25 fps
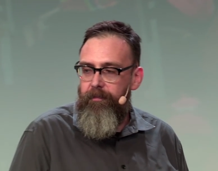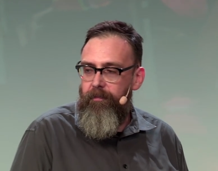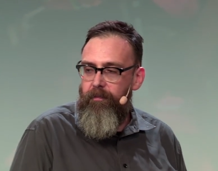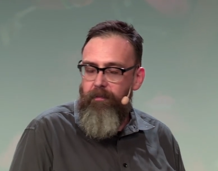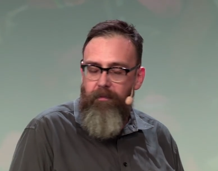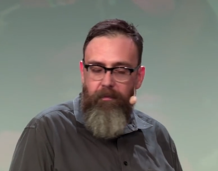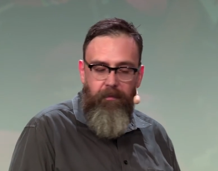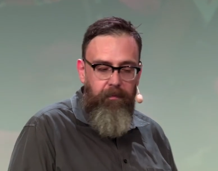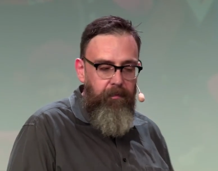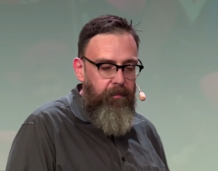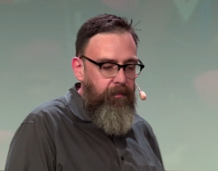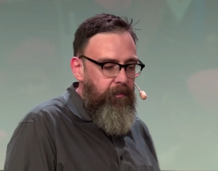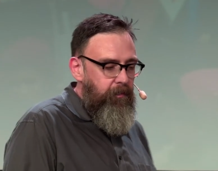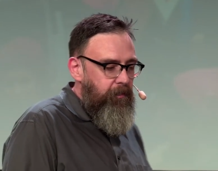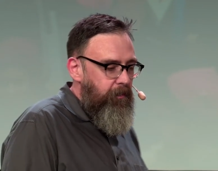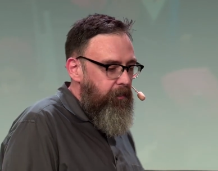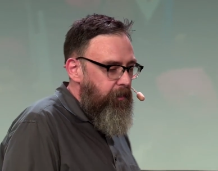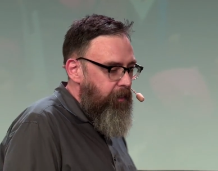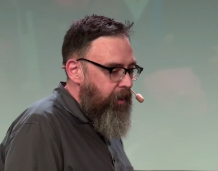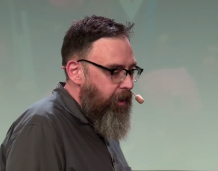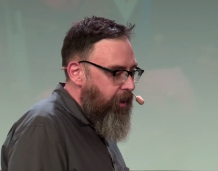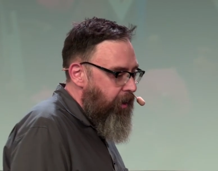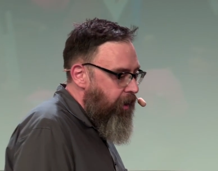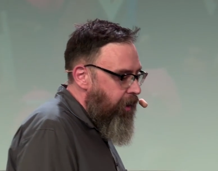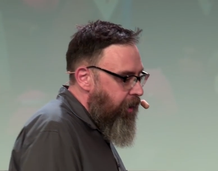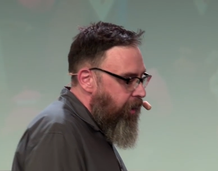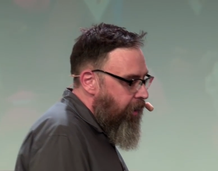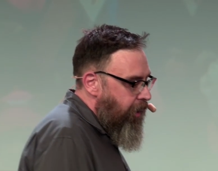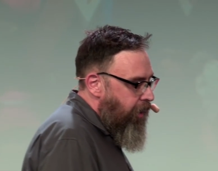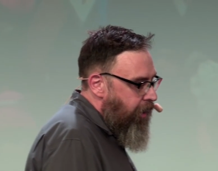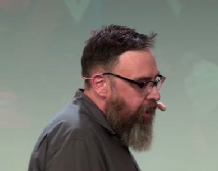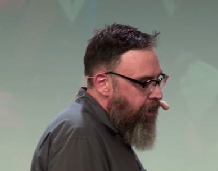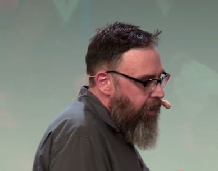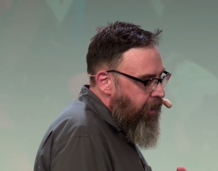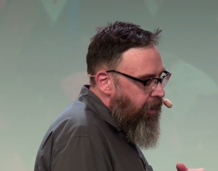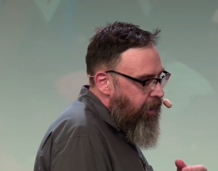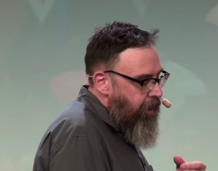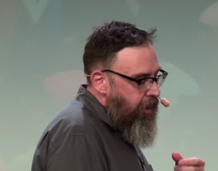
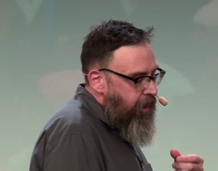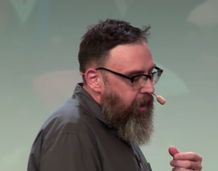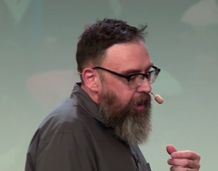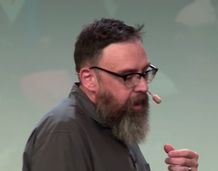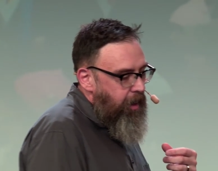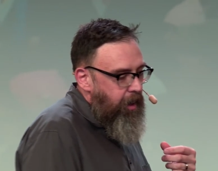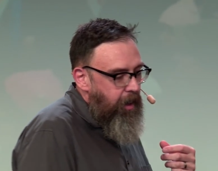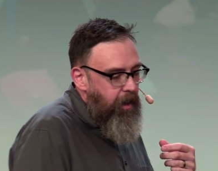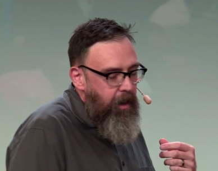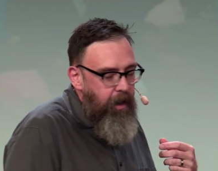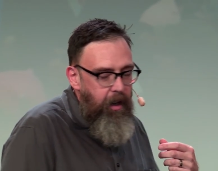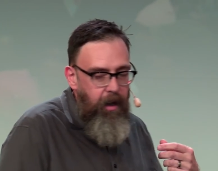Nothing is said.